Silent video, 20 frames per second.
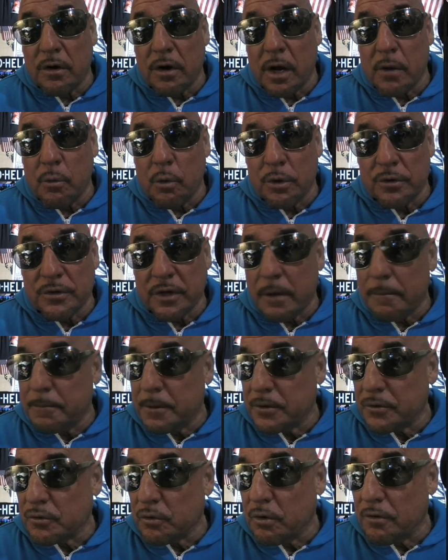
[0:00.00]
once got
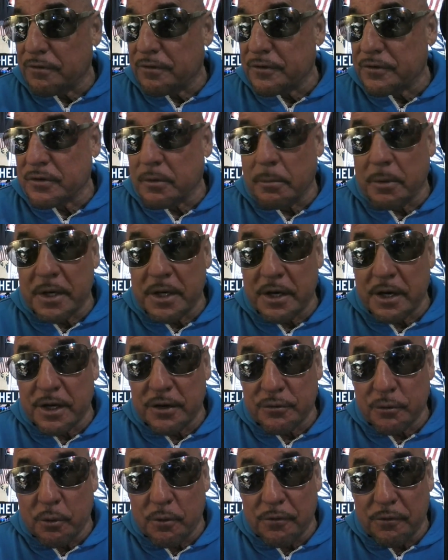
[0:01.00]
pissed off at somebody and I
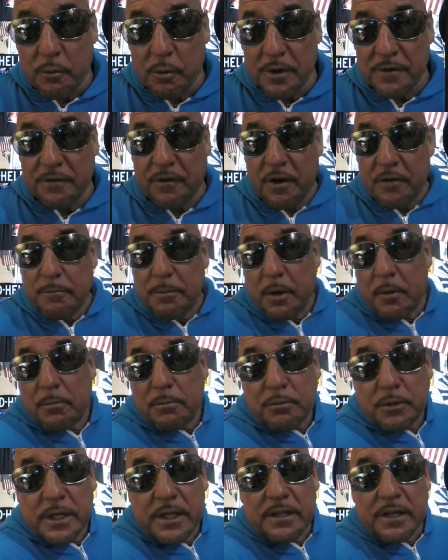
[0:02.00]
threw a 45-pound
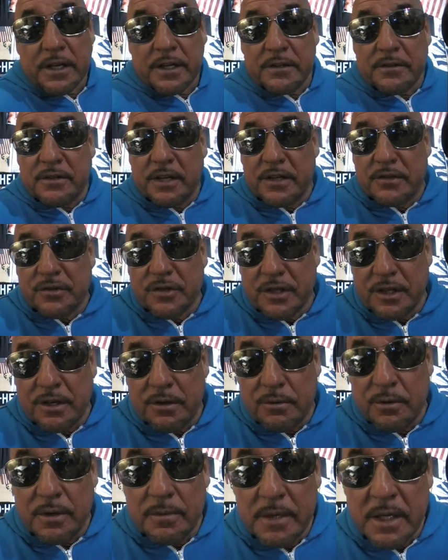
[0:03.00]
plate like a disc, you know
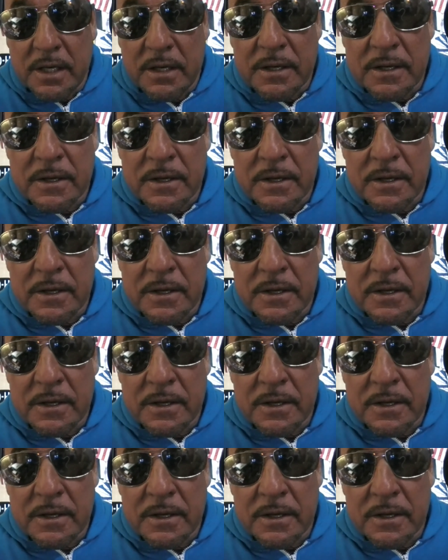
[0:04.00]
what I mean?